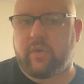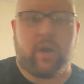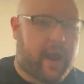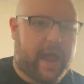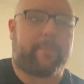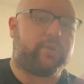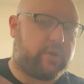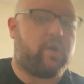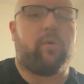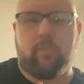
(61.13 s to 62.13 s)
or I happen to
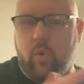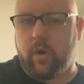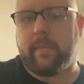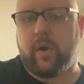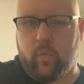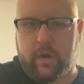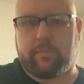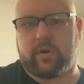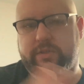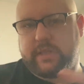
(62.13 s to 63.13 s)
know more about one
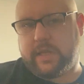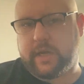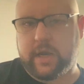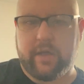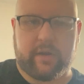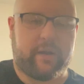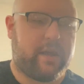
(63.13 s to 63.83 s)
person than another.